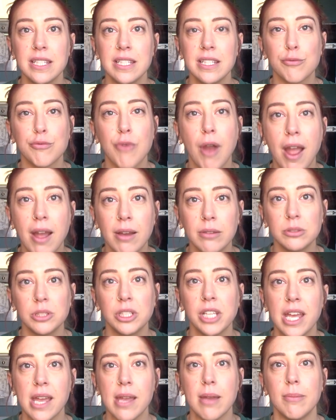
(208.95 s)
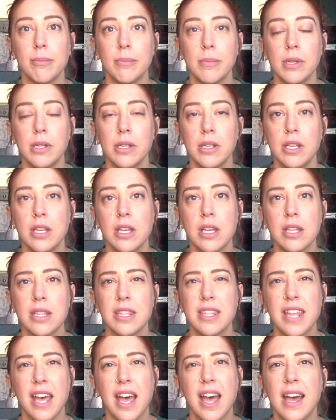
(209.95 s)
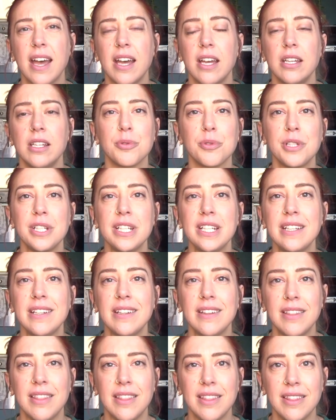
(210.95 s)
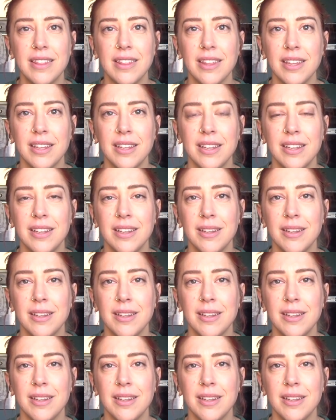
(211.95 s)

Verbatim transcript: around him that breeds